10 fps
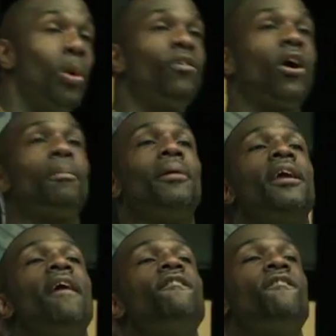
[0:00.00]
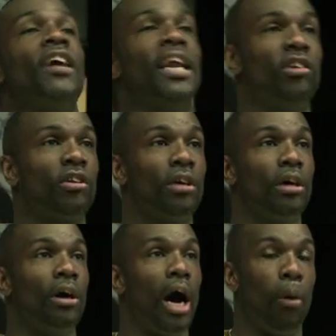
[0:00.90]
we've got to be finished
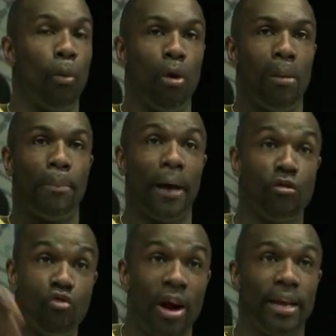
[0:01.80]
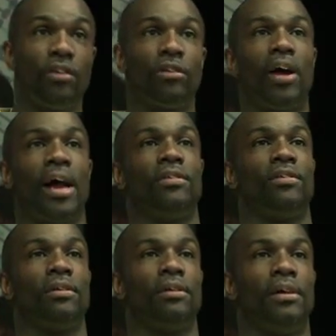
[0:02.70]
our warm-up and ready to
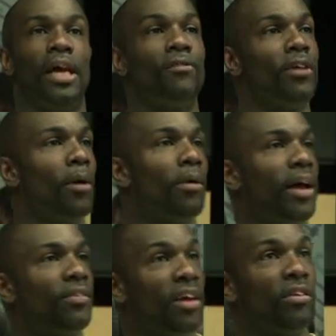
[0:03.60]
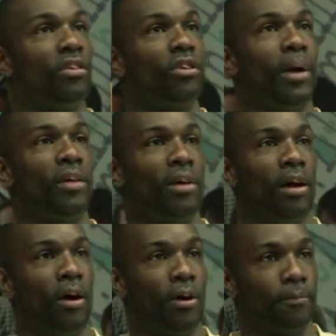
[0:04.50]
race, even though our race isn't until 8
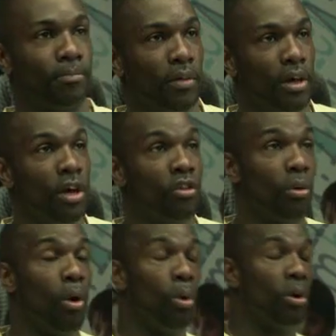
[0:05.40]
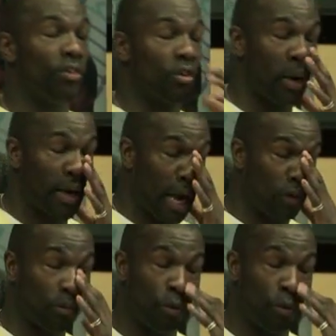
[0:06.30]
o'clock. So all of us went down to the